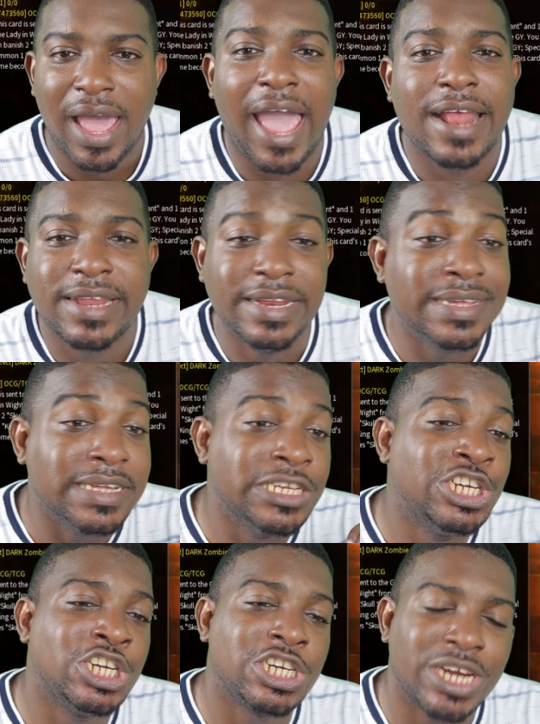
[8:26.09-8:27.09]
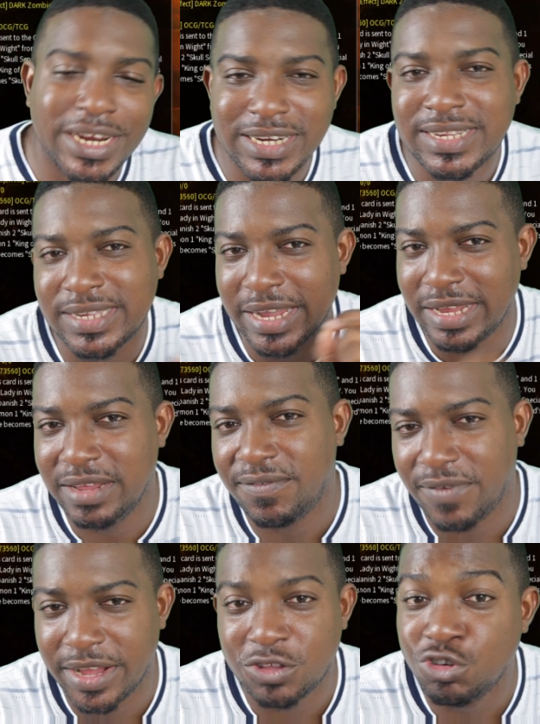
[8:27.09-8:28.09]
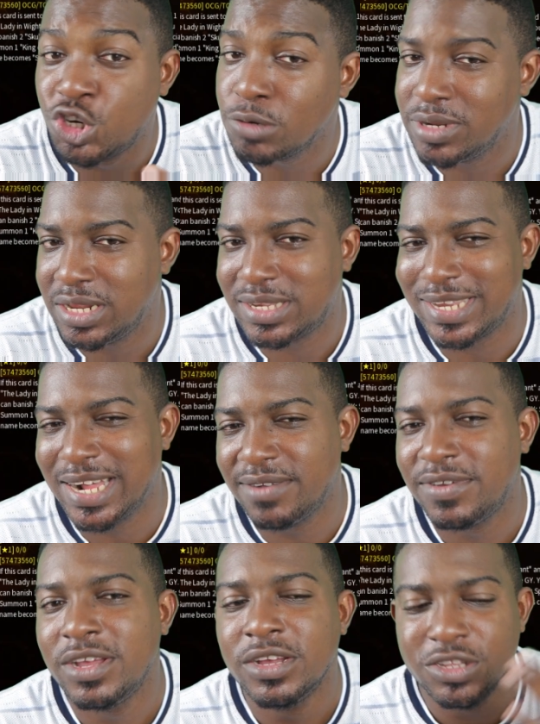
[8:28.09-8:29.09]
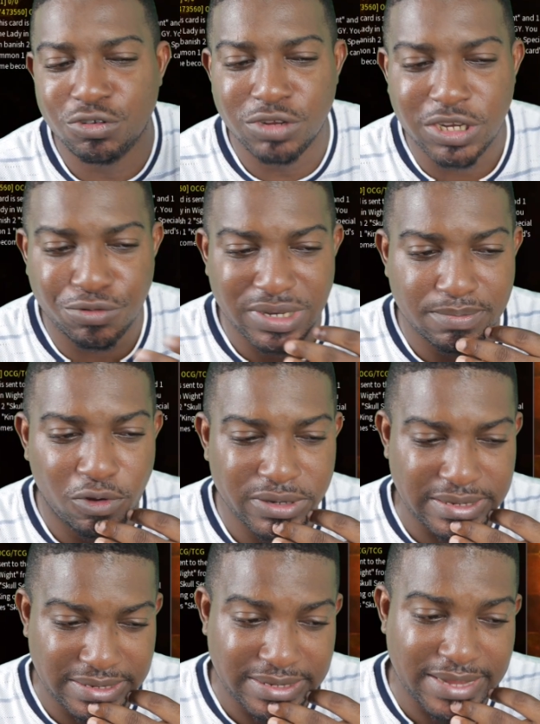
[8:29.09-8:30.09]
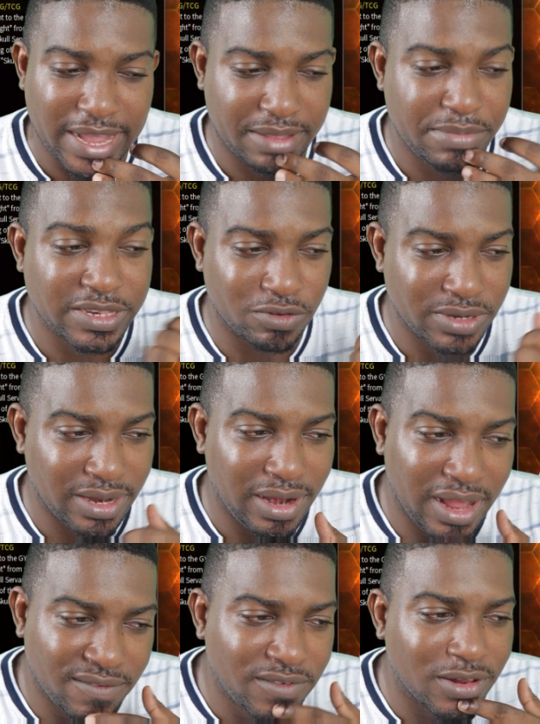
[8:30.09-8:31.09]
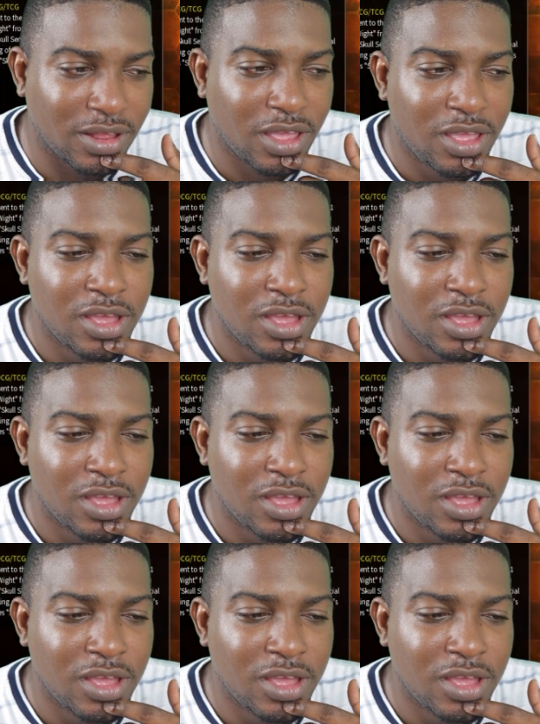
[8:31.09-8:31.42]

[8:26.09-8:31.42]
and then it can chain its second effect to tribute itself to decrease monster's attack based on the level.